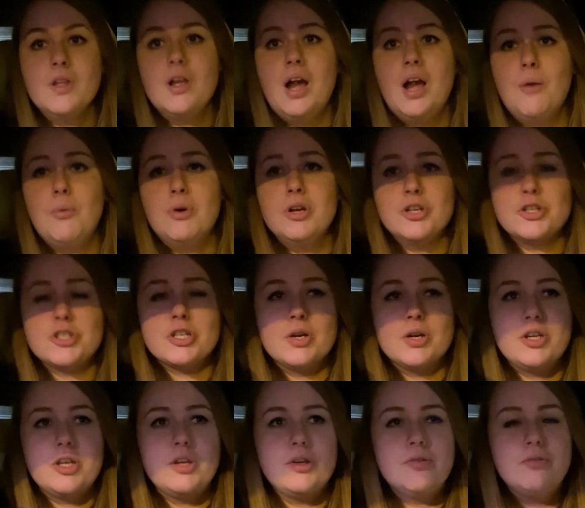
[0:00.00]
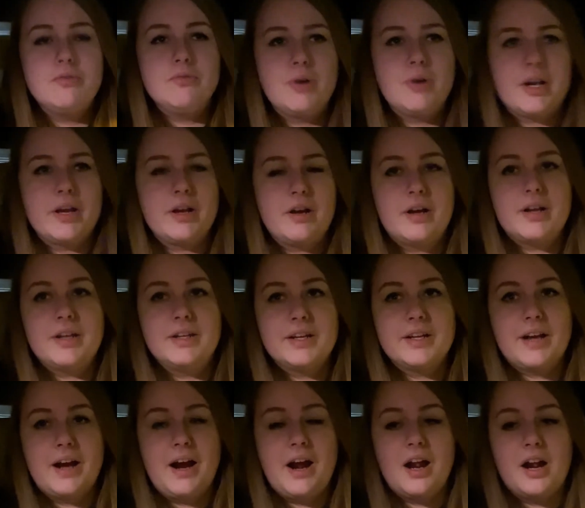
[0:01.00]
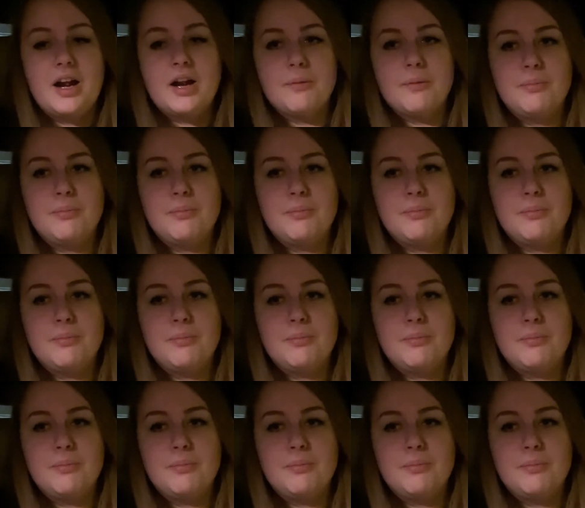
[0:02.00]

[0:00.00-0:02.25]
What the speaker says: I want to show you what I got in the car,